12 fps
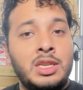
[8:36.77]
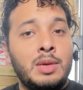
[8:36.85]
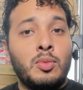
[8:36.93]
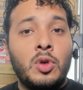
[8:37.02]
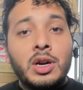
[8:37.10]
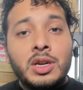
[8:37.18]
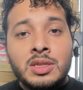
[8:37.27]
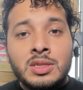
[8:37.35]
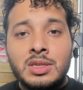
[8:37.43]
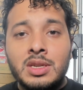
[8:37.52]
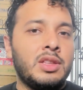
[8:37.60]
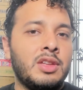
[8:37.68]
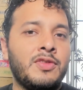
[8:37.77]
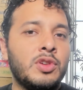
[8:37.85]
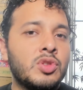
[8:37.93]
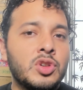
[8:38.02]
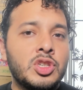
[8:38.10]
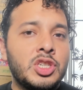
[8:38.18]
Rocket set, the
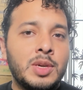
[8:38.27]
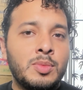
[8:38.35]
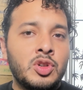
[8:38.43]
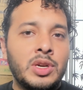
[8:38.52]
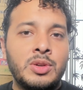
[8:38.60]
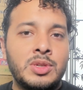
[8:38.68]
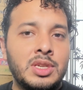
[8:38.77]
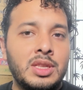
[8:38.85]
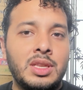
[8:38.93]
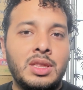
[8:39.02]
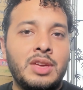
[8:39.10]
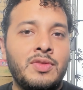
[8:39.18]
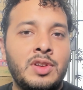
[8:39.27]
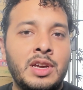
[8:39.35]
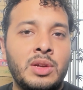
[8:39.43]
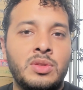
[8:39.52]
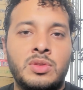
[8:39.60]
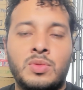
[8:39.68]
future Gym Trainer set that they've
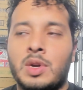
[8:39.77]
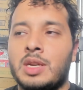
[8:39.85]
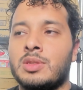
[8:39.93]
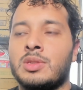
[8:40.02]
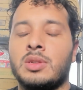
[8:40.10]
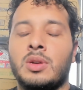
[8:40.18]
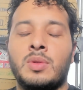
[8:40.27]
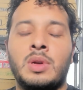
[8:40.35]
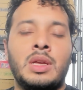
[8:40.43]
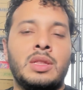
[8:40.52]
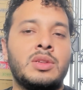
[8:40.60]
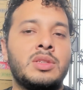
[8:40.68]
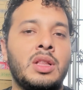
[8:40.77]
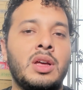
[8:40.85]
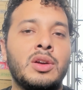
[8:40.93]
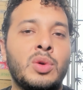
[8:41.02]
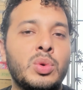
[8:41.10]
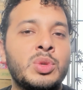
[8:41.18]
announced, right? So there's a lot of
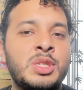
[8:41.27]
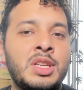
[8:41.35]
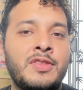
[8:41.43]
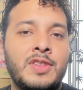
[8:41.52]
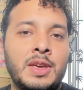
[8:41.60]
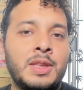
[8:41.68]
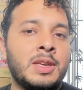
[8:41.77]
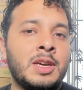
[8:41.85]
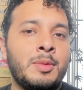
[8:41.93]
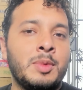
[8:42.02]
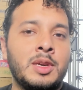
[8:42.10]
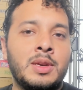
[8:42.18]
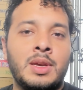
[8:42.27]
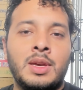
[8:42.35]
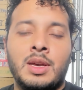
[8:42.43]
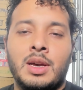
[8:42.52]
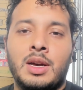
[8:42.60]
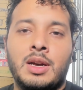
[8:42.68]
cool stuff incoming.
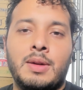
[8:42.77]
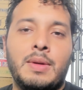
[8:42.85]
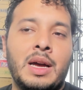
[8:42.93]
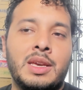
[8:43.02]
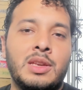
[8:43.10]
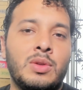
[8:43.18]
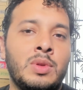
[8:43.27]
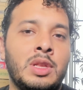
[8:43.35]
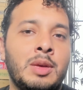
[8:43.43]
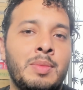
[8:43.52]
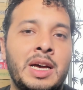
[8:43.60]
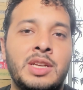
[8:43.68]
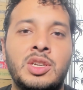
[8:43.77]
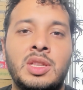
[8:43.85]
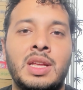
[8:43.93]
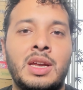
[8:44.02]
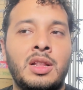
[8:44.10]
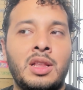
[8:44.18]
I can only imagine
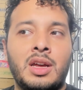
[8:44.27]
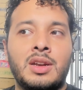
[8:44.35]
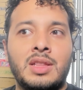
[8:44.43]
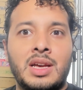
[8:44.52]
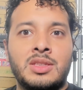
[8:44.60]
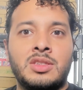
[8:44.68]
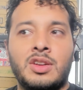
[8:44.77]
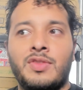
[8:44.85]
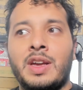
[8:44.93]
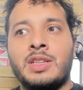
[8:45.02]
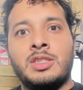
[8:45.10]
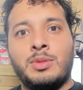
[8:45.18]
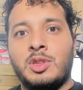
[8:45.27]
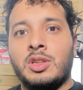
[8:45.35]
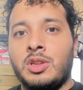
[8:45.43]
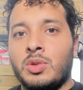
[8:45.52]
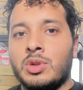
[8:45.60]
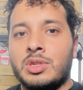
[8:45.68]
that a lot of that stuff and some of the
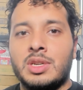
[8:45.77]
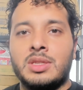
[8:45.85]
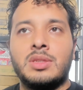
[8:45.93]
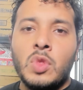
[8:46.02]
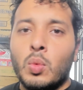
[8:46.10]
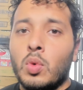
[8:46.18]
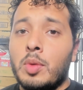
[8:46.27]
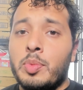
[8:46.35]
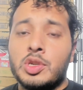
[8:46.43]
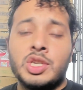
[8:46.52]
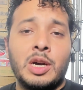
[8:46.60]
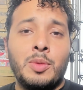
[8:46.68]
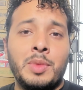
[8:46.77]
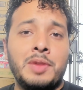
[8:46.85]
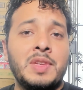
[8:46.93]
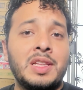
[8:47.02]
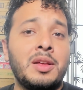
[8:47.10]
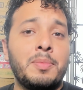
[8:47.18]
newer sets will push out. Maybe
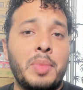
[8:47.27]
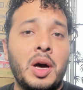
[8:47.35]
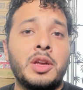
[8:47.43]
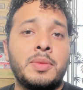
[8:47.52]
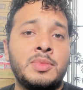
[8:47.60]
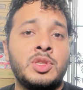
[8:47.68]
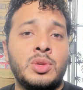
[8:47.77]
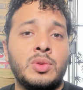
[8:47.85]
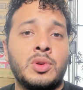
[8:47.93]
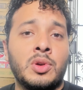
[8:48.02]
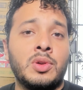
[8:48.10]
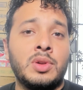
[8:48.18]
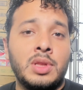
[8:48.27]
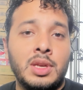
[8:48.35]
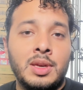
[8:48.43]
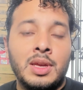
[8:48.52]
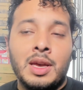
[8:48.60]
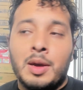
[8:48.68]
the bottom 2 currently.
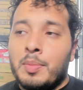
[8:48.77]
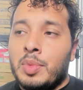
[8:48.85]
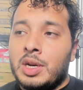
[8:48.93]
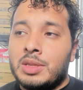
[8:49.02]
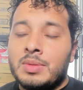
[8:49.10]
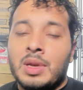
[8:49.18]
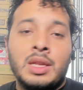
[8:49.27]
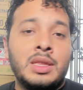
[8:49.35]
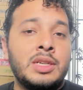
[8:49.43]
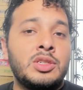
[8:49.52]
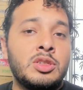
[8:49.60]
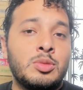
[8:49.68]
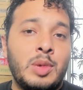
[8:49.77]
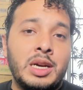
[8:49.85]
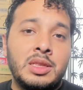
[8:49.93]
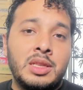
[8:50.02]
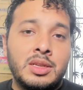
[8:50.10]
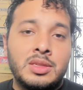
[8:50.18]
But that's just my
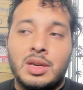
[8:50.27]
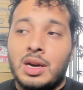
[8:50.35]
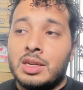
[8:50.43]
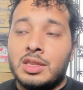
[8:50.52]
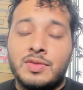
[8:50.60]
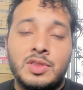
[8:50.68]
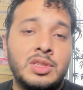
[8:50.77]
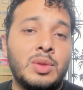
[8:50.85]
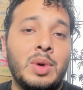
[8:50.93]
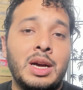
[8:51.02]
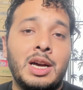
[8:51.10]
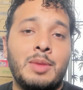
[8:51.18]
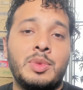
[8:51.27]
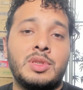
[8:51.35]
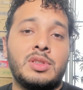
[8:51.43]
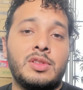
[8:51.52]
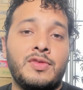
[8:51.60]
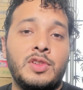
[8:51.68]
thoughts. I'd love to see what happens in
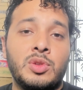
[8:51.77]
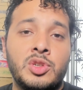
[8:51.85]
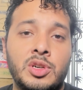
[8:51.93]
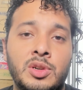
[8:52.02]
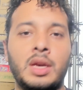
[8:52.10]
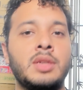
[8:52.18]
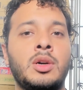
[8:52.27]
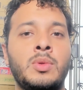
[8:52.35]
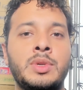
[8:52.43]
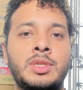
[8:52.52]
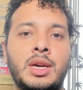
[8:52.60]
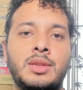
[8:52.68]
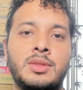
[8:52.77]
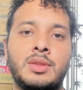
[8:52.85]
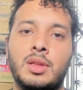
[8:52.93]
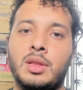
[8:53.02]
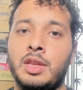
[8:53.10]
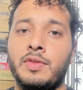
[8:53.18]
the future. As always, guys,
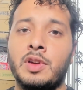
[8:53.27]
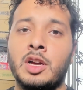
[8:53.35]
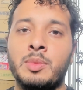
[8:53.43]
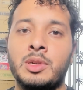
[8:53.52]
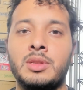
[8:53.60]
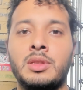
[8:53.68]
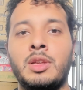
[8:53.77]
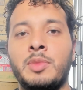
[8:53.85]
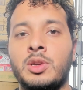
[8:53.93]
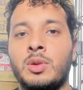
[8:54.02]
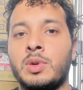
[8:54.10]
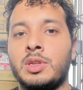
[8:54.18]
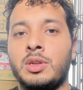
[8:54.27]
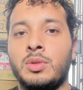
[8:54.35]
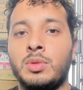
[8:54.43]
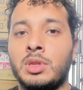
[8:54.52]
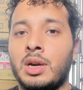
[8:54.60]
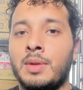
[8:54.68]
leave a comment. Let me know what you
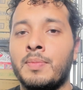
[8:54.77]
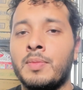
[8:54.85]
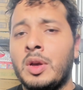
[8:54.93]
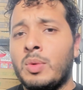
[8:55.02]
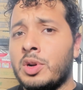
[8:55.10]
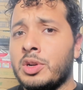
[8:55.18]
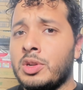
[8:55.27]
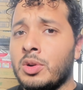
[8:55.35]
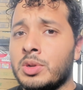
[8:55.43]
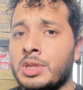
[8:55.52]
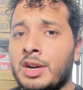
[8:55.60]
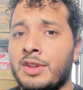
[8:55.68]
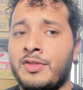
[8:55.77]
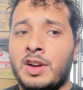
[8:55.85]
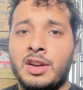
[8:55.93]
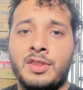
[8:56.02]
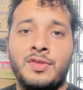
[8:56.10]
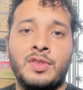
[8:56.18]
thought. What are your top
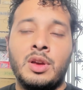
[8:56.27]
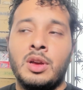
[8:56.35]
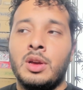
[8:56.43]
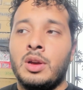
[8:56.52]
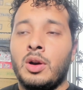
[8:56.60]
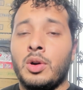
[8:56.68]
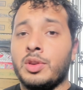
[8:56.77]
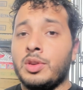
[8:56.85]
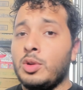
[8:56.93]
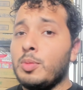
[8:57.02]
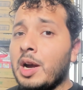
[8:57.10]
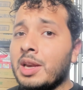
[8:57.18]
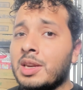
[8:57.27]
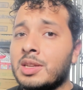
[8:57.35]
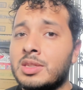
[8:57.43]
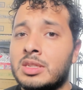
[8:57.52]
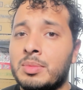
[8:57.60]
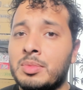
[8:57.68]
5? Are you buying into
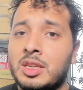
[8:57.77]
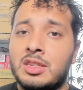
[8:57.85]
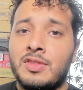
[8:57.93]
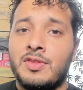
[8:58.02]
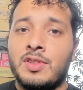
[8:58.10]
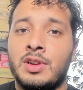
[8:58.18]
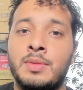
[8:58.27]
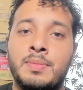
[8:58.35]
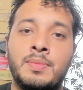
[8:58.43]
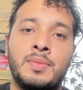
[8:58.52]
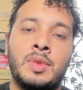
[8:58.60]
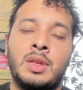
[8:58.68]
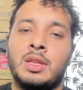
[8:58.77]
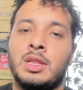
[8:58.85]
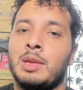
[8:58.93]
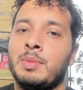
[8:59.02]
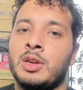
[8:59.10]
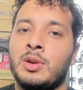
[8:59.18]
something different? Let
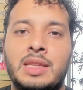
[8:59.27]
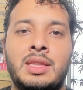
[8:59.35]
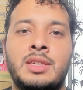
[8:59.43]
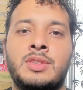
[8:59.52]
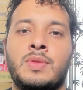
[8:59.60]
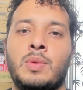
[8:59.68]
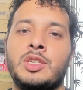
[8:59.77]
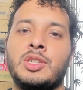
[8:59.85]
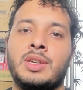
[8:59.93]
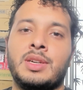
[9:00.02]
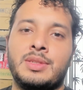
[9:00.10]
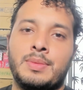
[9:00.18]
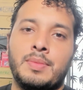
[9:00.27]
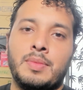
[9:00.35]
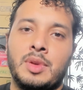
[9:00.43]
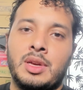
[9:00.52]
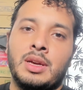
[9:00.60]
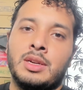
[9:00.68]
me know. Thanks for watching, guys.
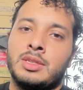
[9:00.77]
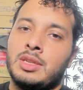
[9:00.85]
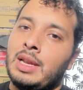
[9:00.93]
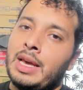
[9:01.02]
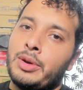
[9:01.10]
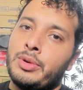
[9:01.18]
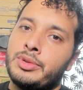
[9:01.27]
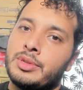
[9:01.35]
See you laters.